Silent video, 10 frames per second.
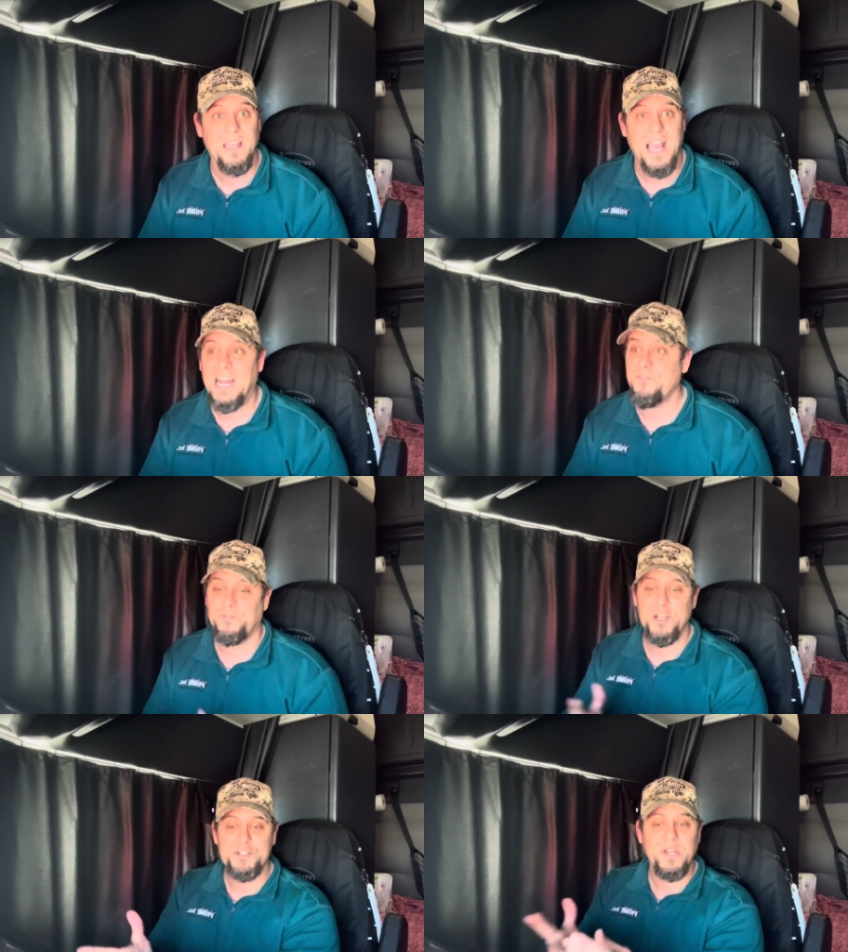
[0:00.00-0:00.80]
I got
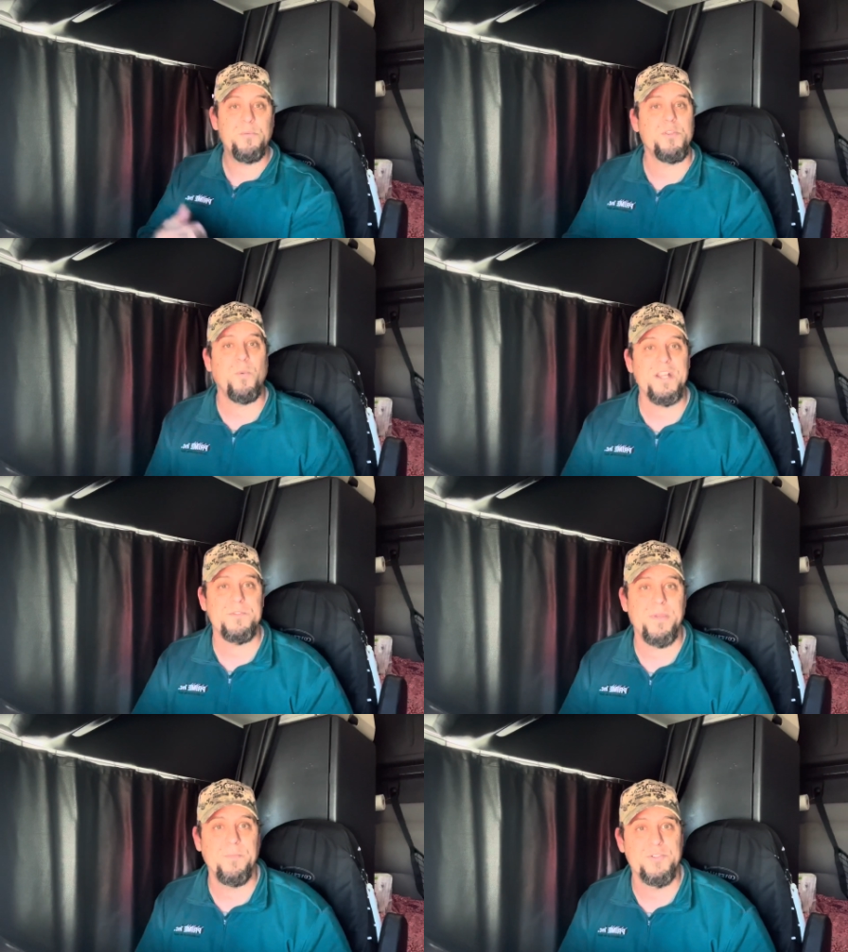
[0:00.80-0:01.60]
frustrated with
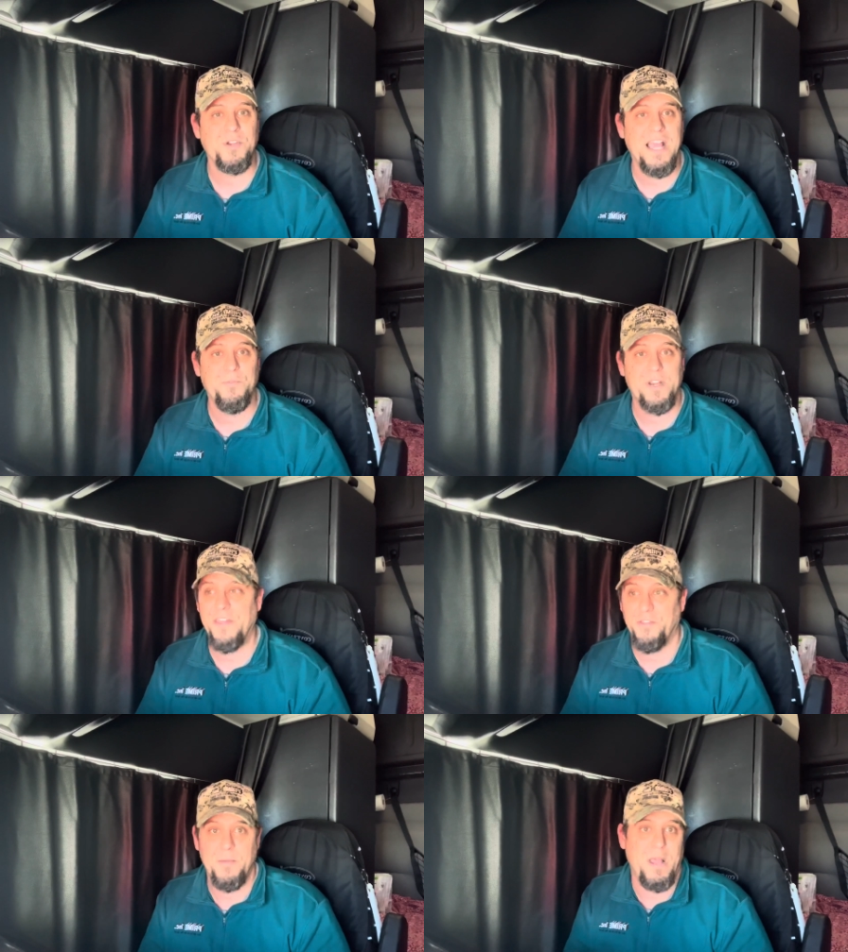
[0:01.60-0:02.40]
watching people drive what
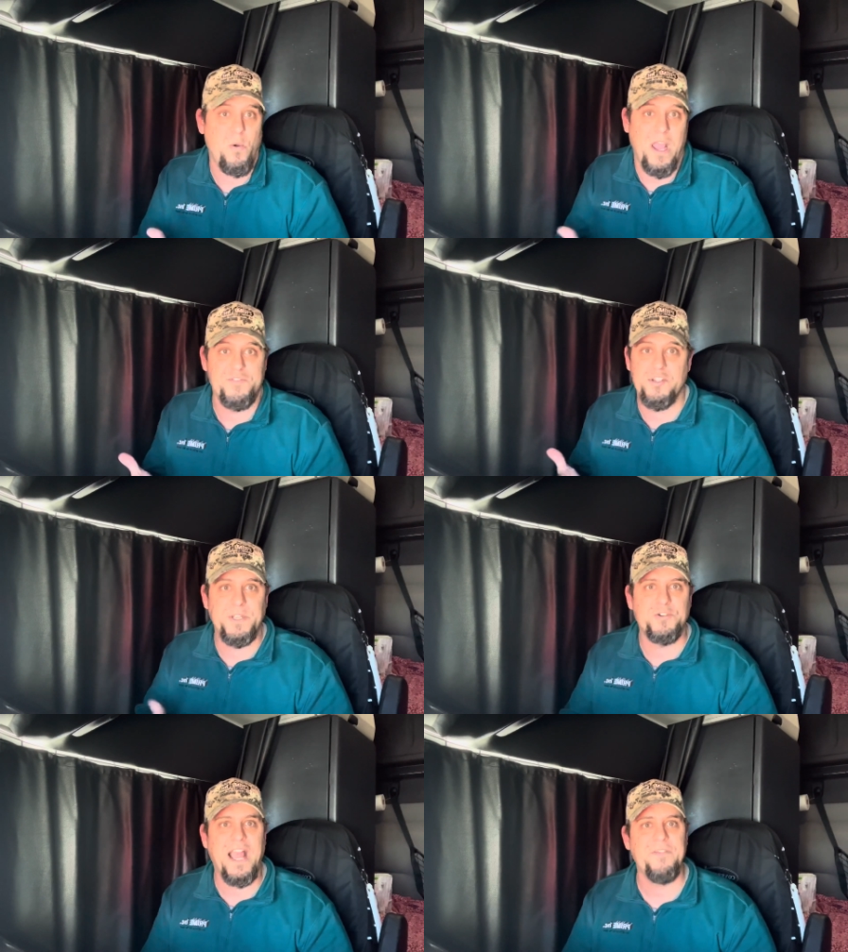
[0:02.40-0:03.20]
I thought my wife should
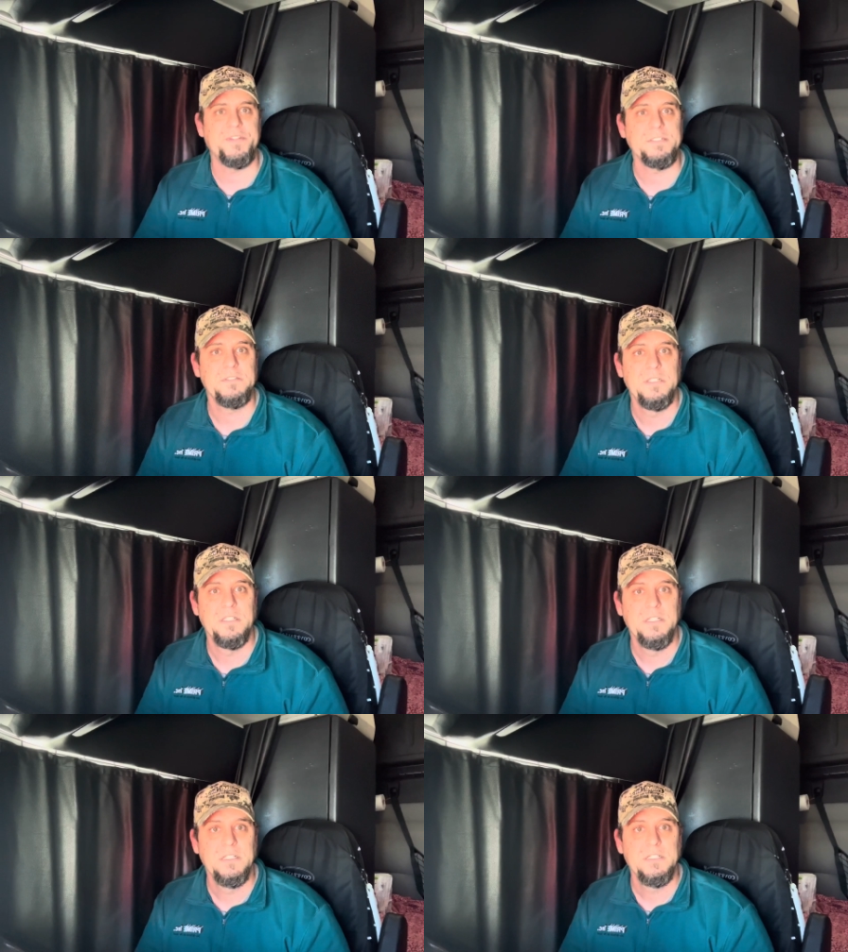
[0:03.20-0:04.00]
be
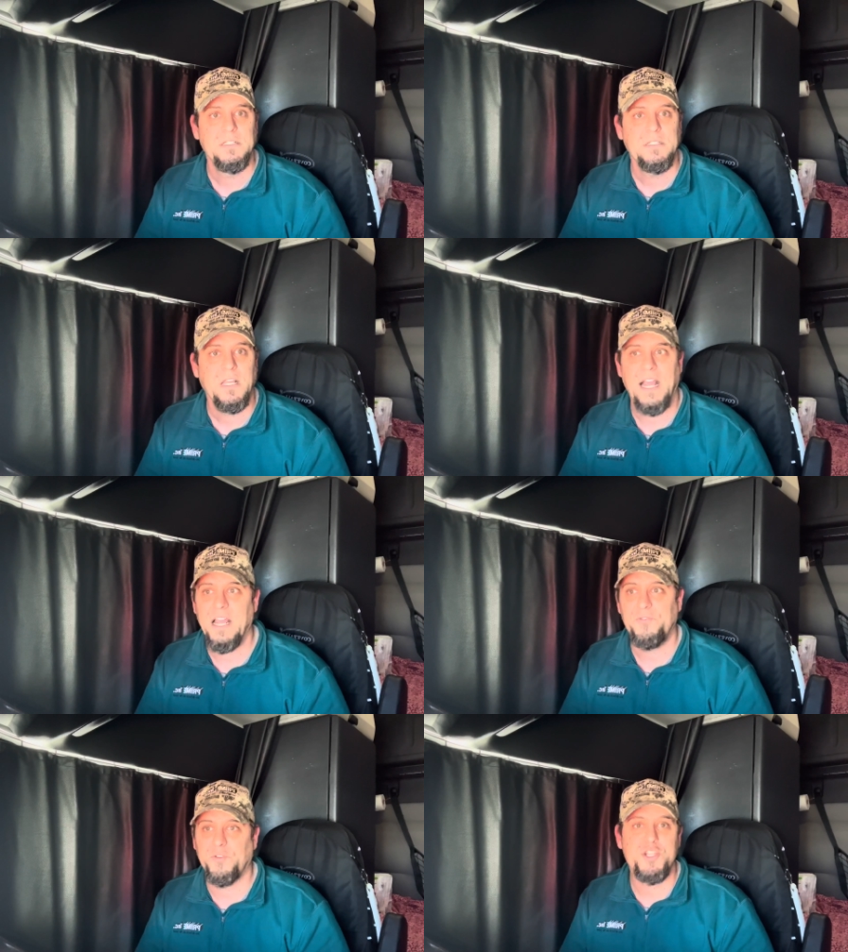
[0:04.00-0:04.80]
driving. I
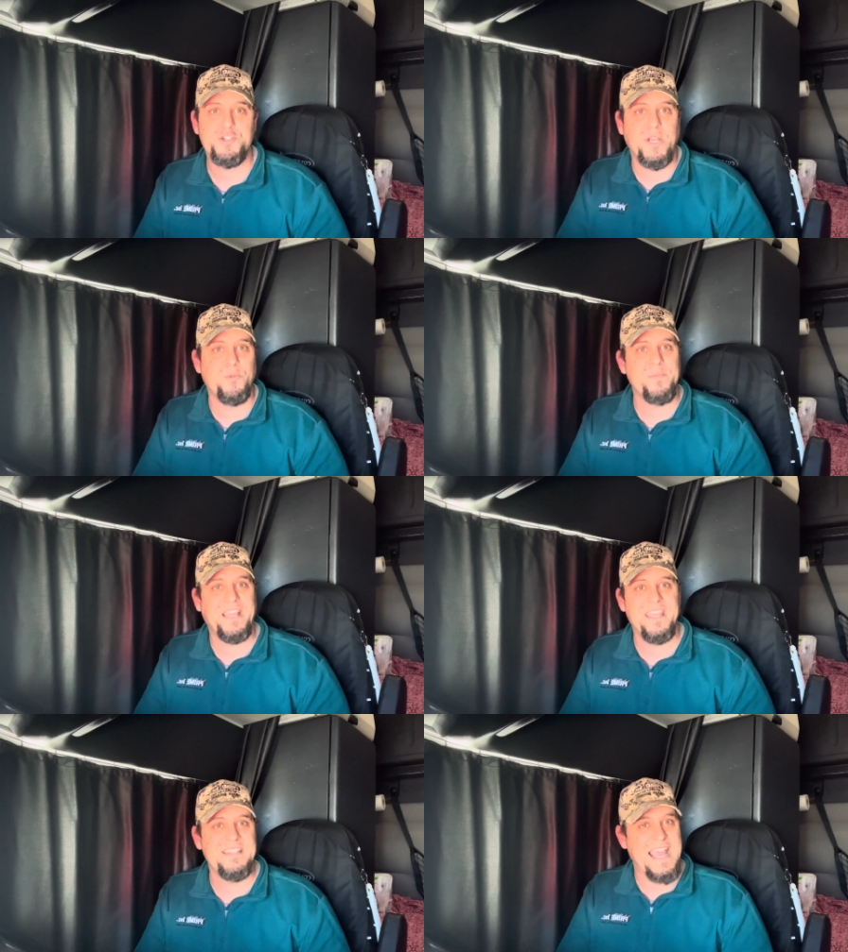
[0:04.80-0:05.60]
got frustrated with my
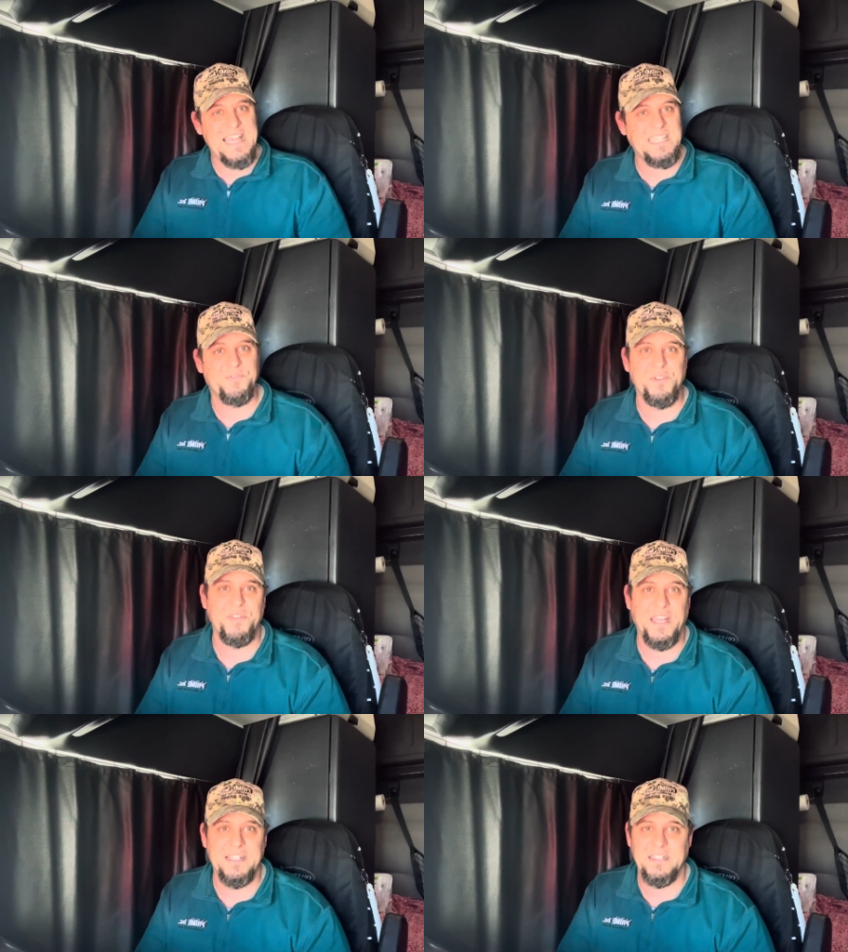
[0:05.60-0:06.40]
kids asking for
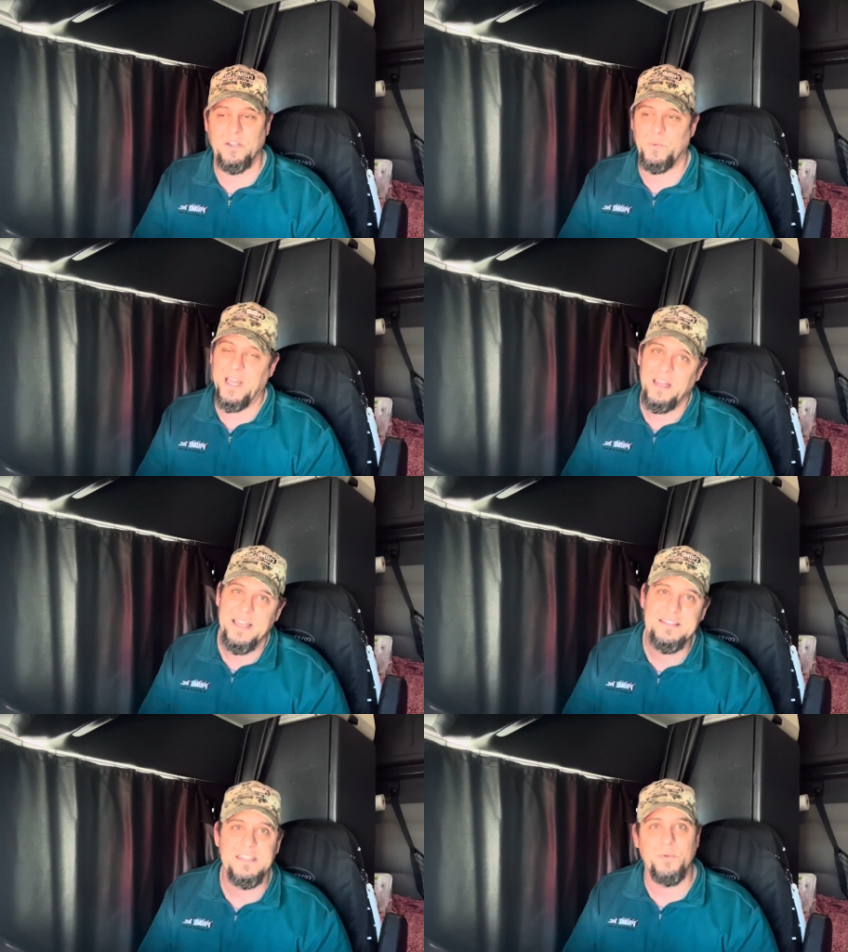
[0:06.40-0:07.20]
things and going, "Well,
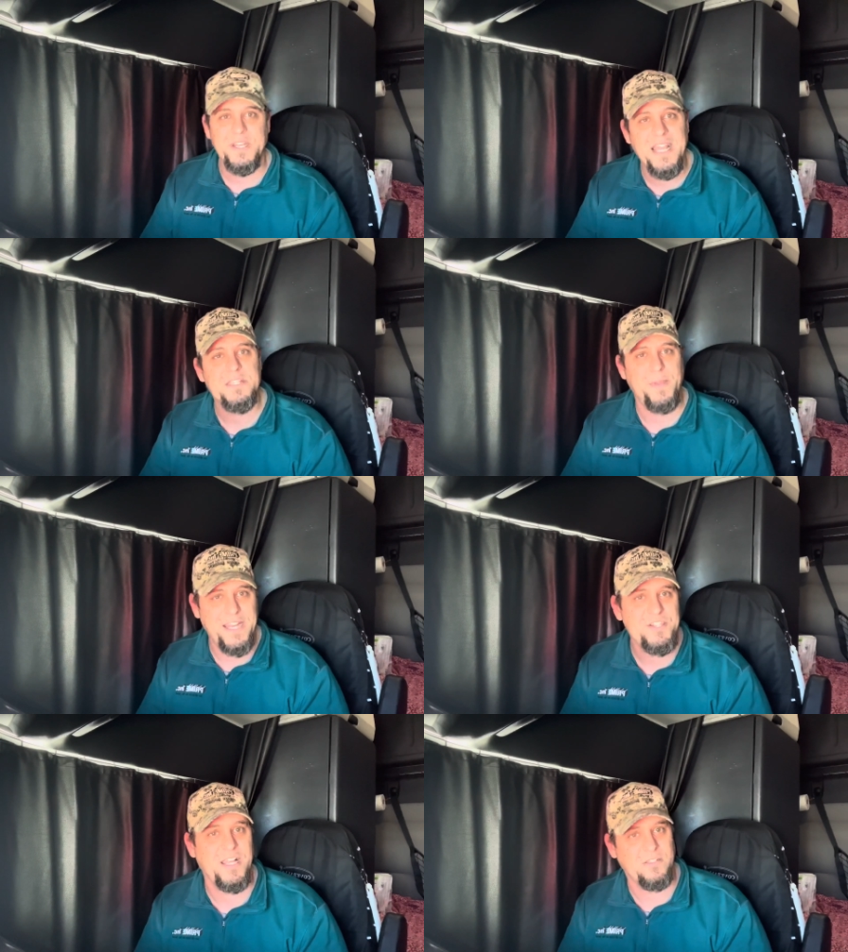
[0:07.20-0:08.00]
let's see what next
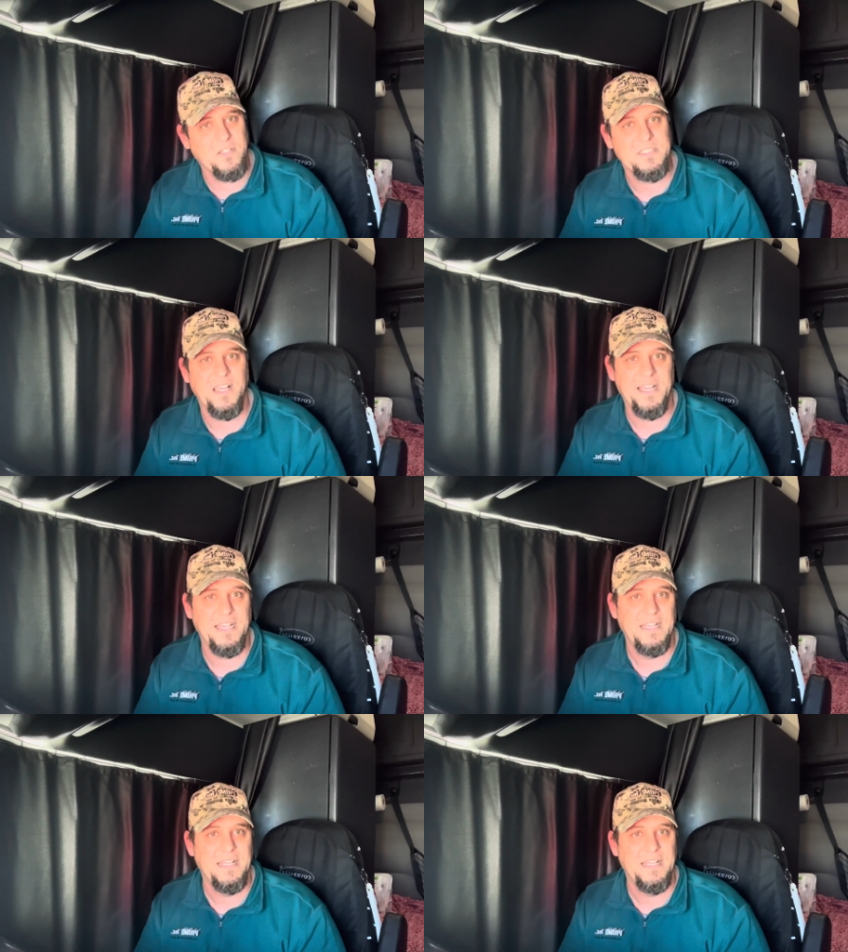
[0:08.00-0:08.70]
paycheck looks like."